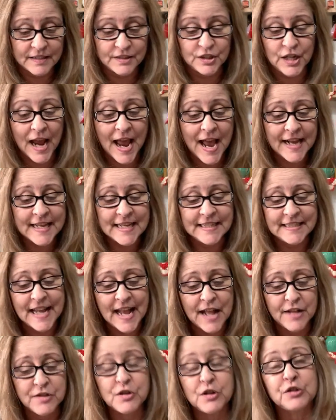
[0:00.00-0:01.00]
Jackie
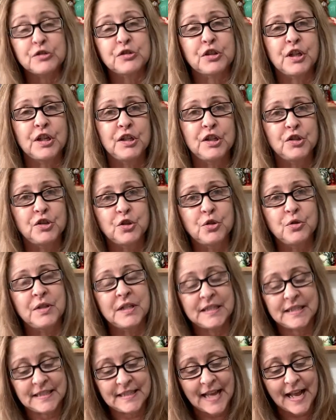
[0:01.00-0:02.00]
Daniel's going to do
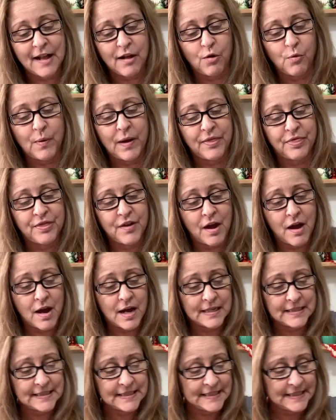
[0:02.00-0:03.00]
the sale with
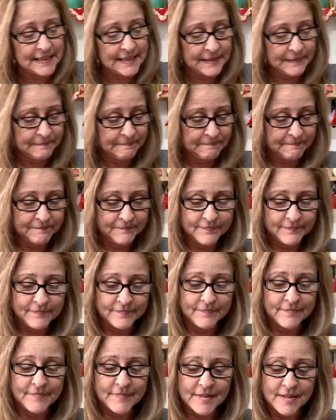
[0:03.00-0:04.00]
us.
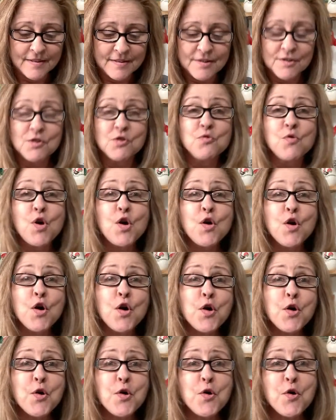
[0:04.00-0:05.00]

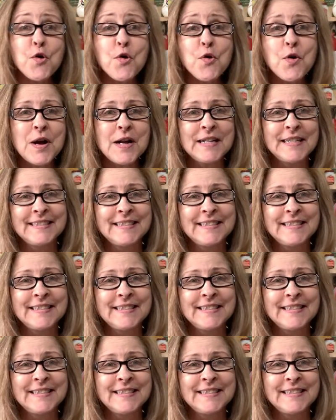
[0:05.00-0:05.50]
Woohoo!